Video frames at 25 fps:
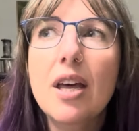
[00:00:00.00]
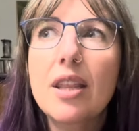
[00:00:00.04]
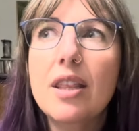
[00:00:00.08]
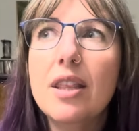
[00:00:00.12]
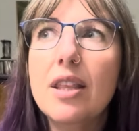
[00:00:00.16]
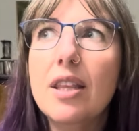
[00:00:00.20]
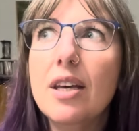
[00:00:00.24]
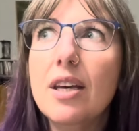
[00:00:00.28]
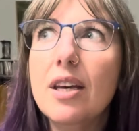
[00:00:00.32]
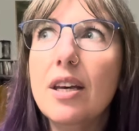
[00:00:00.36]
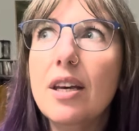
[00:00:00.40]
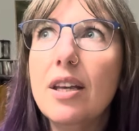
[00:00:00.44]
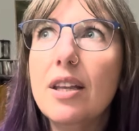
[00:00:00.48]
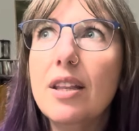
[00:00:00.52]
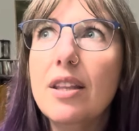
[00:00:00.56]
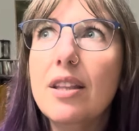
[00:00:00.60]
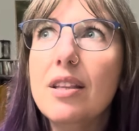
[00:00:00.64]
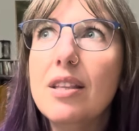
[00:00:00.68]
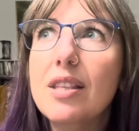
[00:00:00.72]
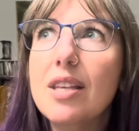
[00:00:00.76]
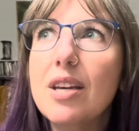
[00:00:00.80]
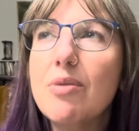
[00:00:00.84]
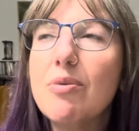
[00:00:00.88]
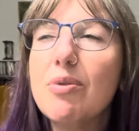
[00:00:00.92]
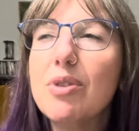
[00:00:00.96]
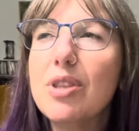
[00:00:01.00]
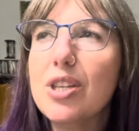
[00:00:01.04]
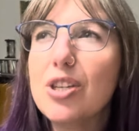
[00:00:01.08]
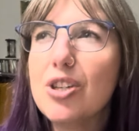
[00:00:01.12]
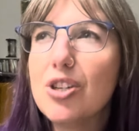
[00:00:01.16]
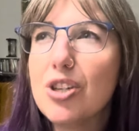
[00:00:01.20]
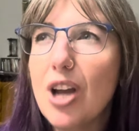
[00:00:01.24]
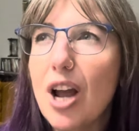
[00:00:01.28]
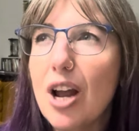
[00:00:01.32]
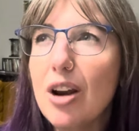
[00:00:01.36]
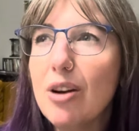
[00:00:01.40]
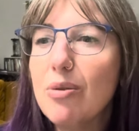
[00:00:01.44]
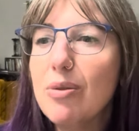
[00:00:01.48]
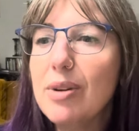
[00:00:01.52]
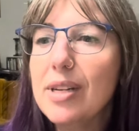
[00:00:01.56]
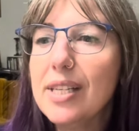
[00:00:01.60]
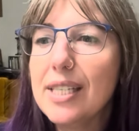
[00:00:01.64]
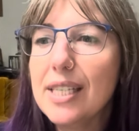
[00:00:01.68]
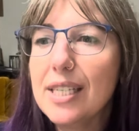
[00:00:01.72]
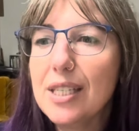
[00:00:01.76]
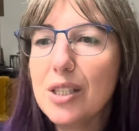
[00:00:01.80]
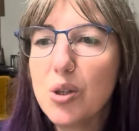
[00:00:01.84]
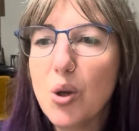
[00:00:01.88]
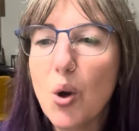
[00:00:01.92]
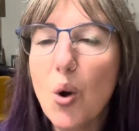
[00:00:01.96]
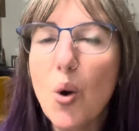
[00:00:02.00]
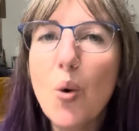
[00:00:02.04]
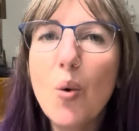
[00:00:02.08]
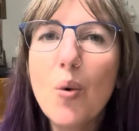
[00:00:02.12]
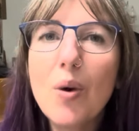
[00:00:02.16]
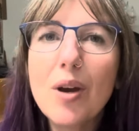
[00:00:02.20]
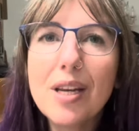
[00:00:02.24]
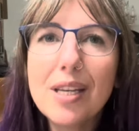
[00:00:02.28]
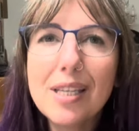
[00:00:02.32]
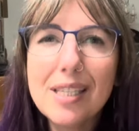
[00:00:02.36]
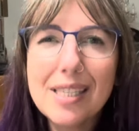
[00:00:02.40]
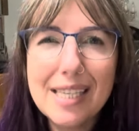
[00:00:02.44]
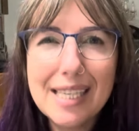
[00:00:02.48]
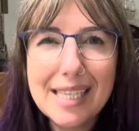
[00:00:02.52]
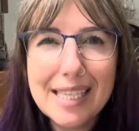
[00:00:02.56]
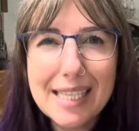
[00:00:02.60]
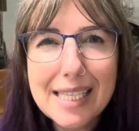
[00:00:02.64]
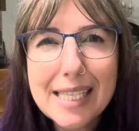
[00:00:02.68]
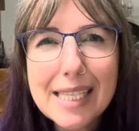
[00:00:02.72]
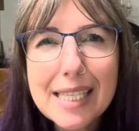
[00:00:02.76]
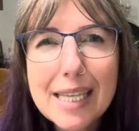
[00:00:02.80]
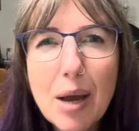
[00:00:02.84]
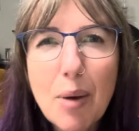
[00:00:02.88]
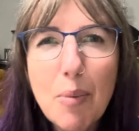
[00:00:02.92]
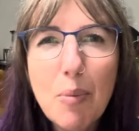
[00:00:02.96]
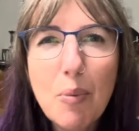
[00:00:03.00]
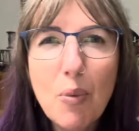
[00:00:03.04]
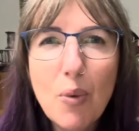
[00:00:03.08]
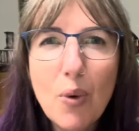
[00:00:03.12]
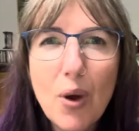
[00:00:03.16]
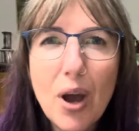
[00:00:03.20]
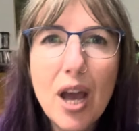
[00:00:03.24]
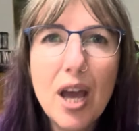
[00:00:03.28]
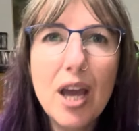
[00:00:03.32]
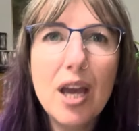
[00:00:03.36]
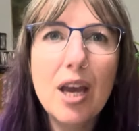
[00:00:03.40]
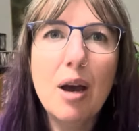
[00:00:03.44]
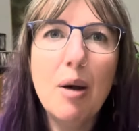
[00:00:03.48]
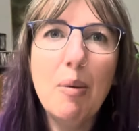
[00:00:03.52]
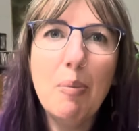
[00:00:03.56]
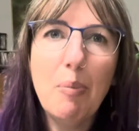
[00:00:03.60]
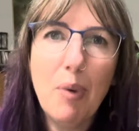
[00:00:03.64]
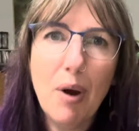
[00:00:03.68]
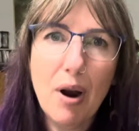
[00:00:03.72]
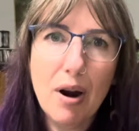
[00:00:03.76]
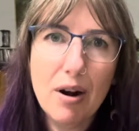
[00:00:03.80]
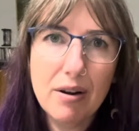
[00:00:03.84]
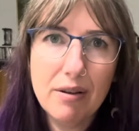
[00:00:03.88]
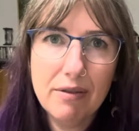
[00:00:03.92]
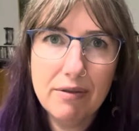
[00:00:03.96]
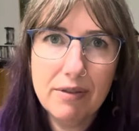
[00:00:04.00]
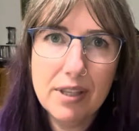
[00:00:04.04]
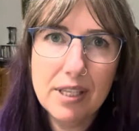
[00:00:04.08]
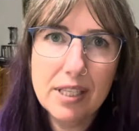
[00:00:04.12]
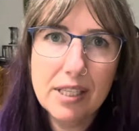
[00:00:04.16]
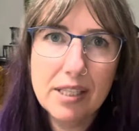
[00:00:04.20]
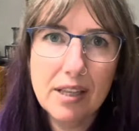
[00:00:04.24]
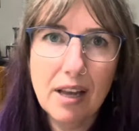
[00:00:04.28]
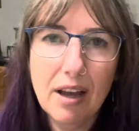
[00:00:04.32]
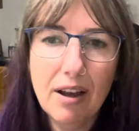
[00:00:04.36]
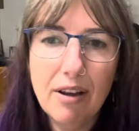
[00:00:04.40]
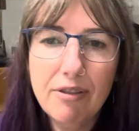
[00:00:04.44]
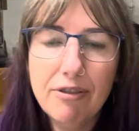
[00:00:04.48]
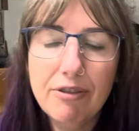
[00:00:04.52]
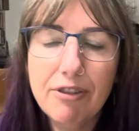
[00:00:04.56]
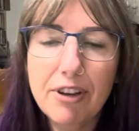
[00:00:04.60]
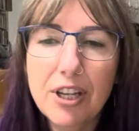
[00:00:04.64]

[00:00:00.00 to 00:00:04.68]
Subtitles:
The thing with the shadow is it's always in some way a part of the self.